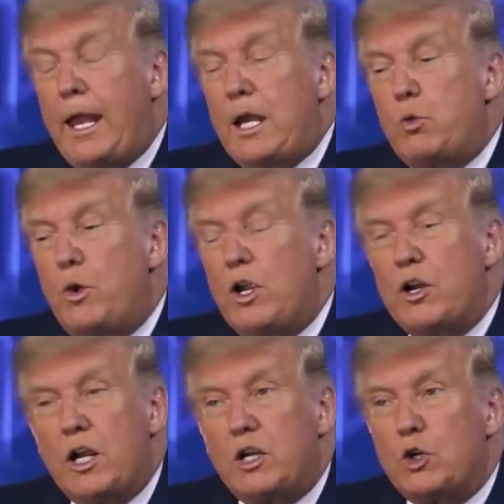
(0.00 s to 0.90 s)
And we
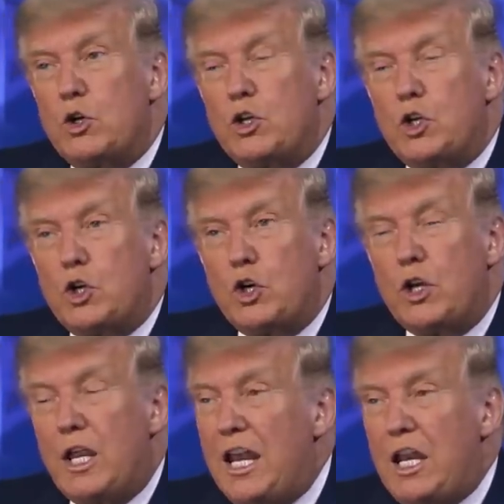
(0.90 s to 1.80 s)
are not going to
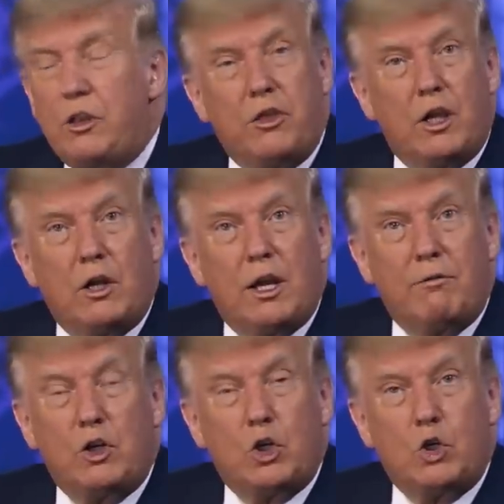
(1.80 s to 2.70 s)
hurt anything
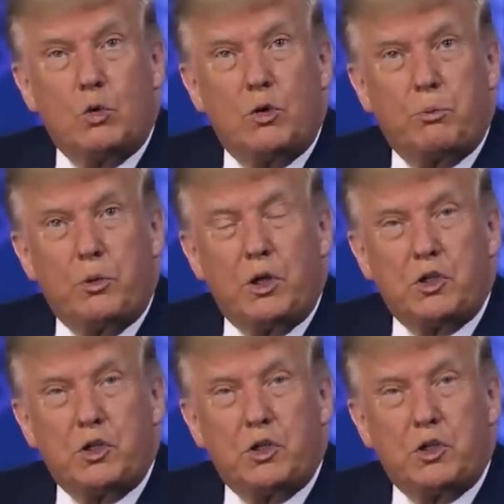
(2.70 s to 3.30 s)
having to do with pre